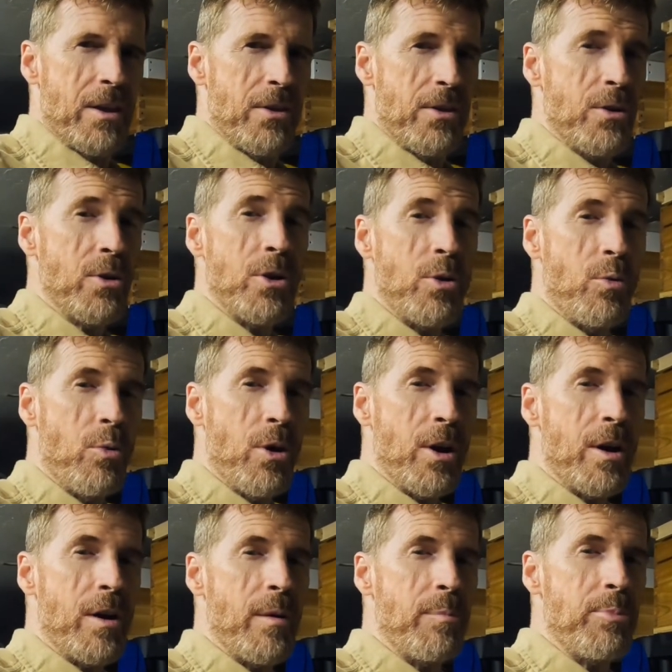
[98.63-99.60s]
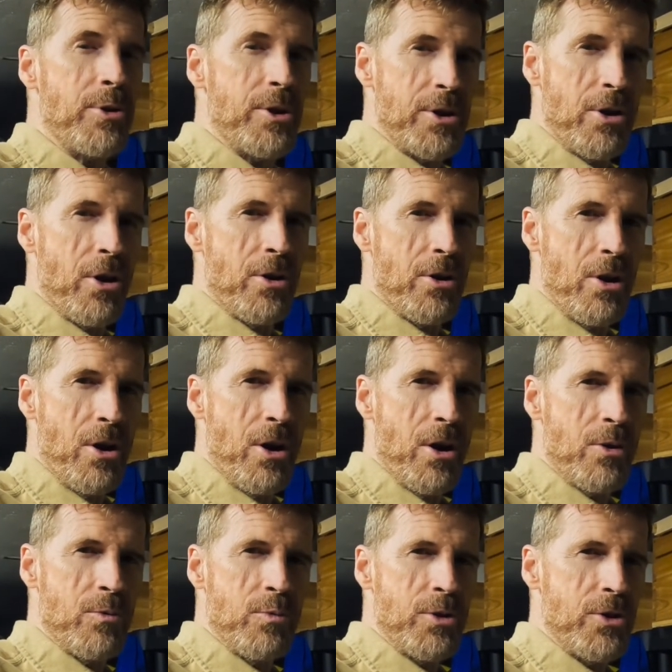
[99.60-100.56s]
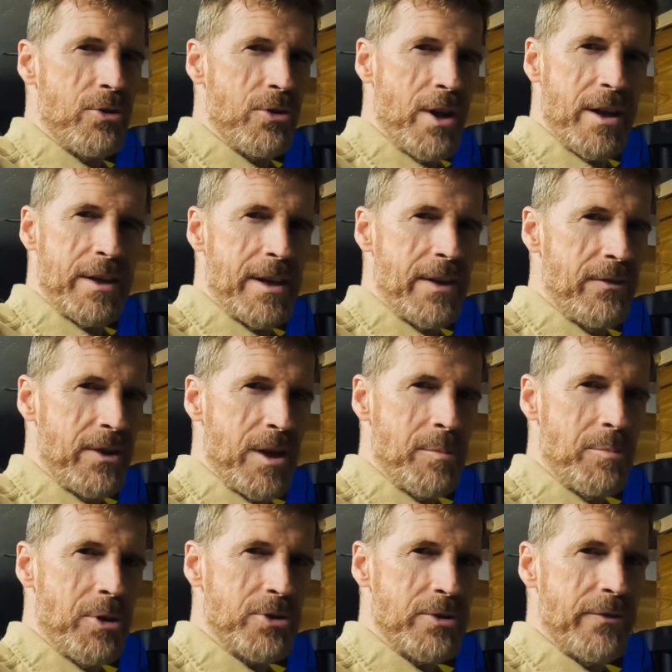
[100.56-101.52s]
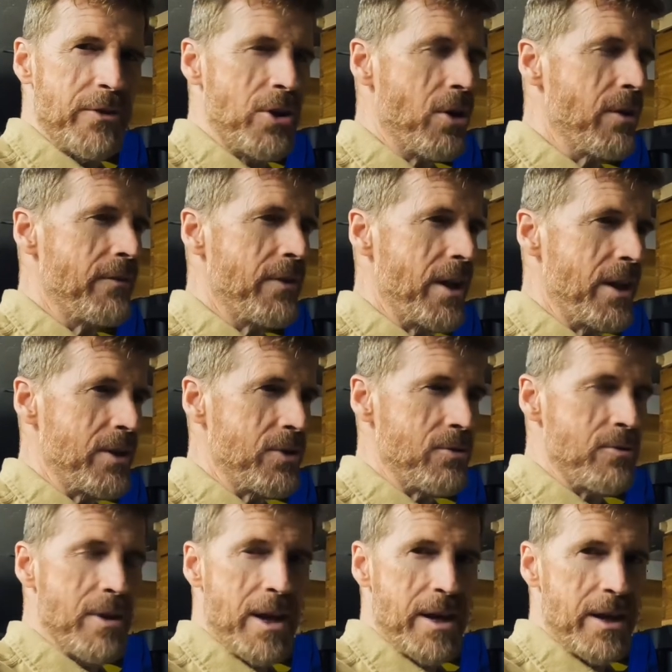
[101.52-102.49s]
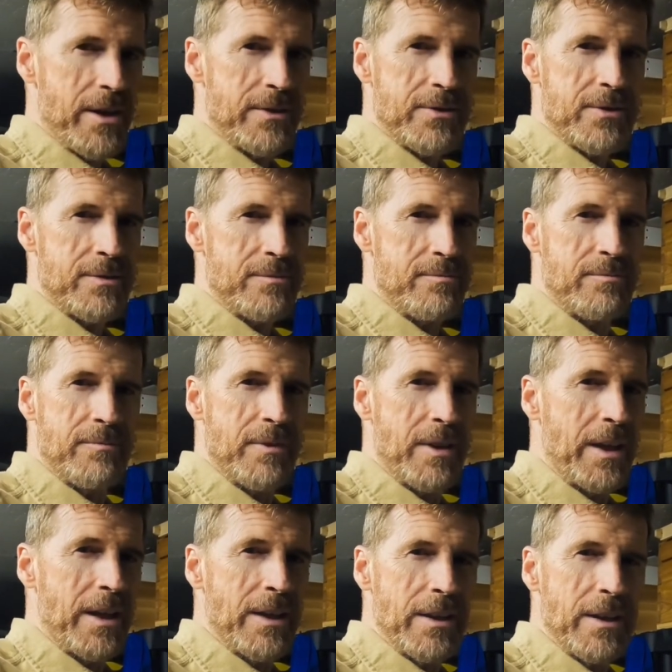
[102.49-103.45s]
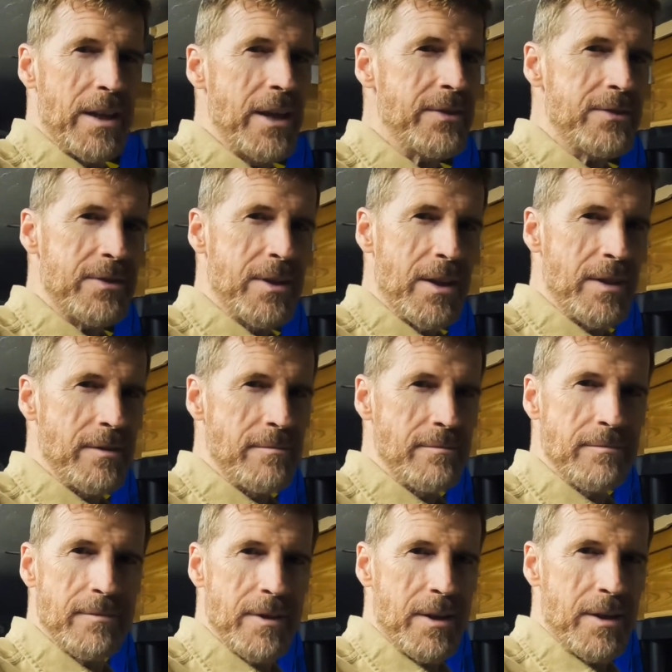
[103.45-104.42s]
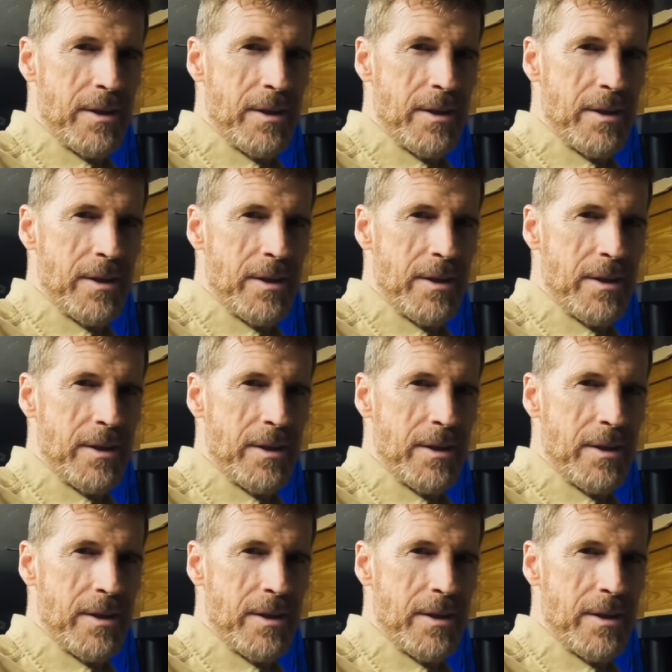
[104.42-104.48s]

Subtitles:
they're going to work pretty darn hard when you're not giving them much of an R value and it's less than